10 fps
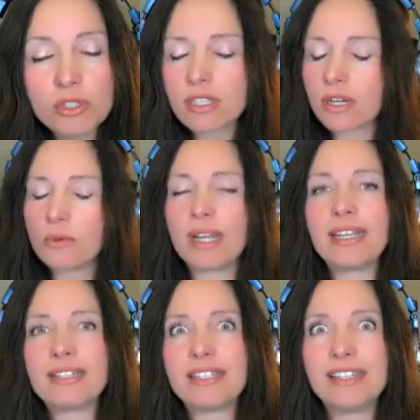It's a
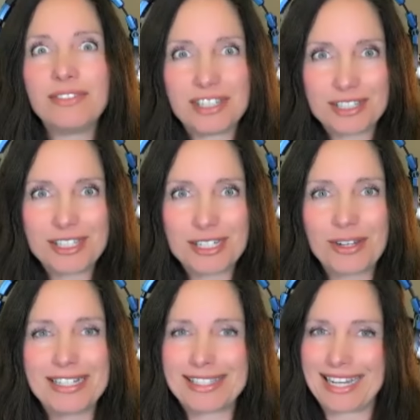great TV mm,
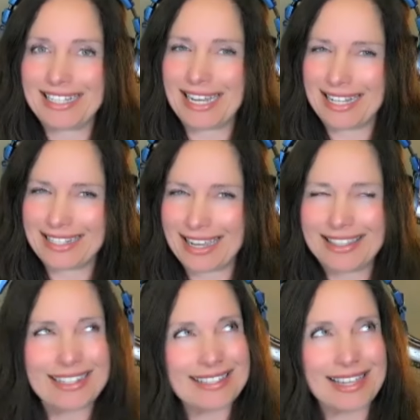series, mm-hmm, like 10, mm-hmm. I think it's